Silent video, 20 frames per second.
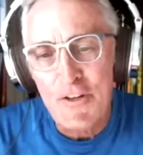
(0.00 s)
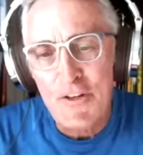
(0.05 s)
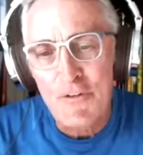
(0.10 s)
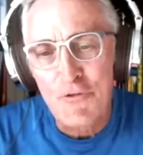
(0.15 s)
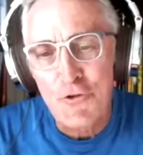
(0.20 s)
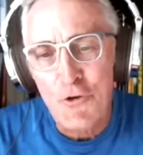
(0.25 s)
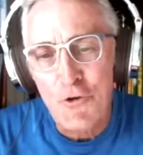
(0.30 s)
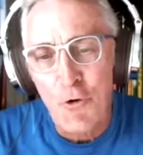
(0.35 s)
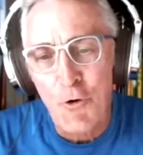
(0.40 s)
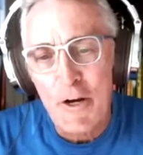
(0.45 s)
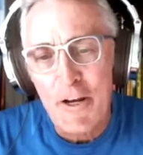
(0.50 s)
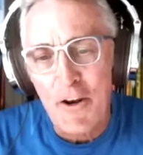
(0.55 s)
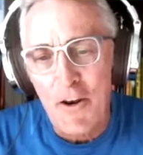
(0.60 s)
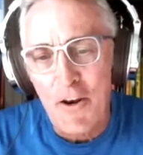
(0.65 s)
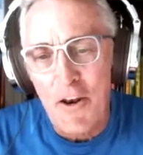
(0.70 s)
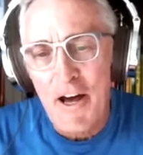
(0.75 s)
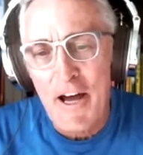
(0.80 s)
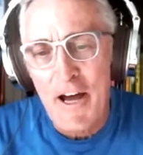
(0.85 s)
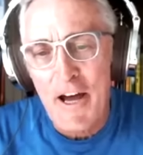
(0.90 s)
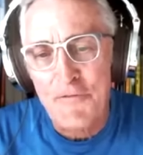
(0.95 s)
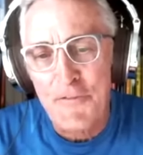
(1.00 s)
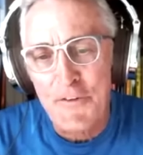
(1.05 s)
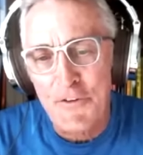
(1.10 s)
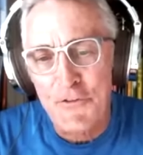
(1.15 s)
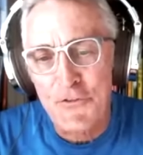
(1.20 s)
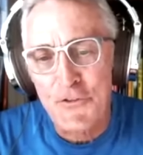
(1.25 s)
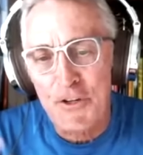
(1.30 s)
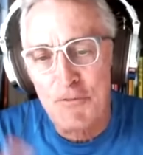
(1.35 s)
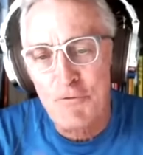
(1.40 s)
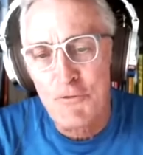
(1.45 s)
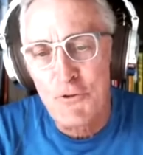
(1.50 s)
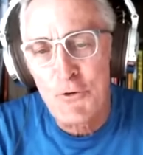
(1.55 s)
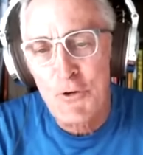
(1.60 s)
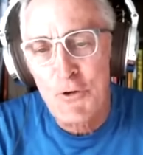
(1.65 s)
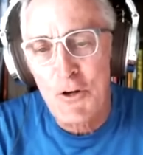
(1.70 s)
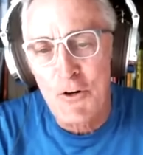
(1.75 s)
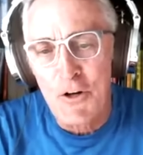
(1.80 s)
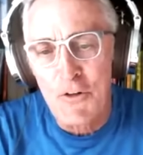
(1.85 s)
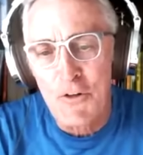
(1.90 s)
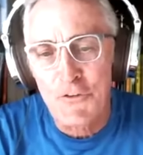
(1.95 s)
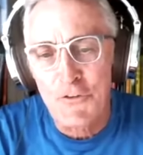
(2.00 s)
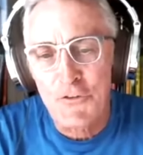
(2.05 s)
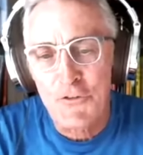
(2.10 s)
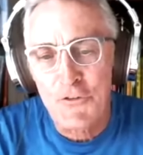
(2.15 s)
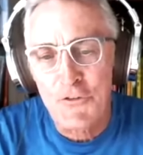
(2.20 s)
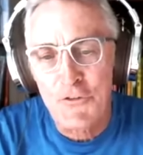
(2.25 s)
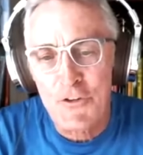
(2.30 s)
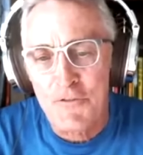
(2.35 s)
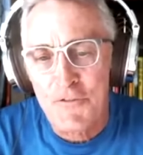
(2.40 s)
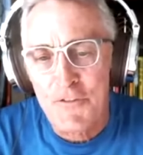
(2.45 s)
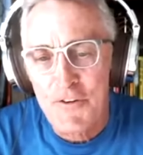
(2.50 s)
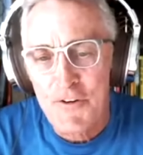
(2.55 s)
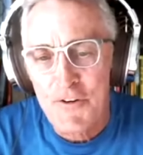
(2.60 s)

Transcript: enjoying life instead of doing all this stuff.